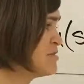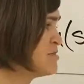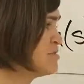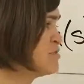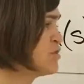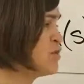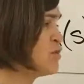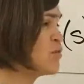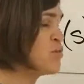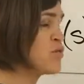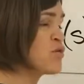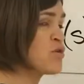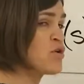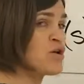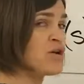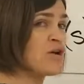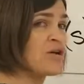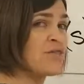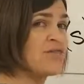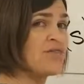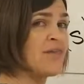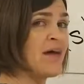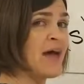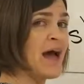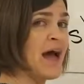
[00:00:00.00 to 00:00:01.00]
the
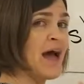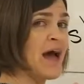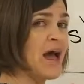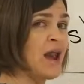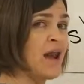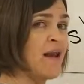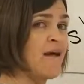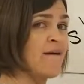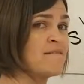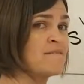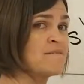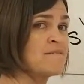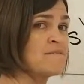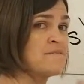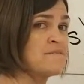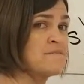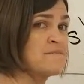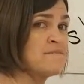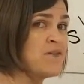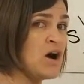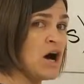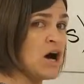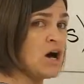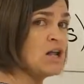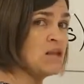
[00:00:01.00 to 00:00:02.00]
word that
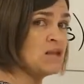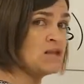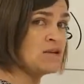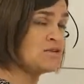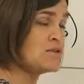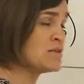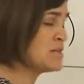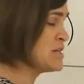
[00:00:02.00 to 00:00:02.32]
follows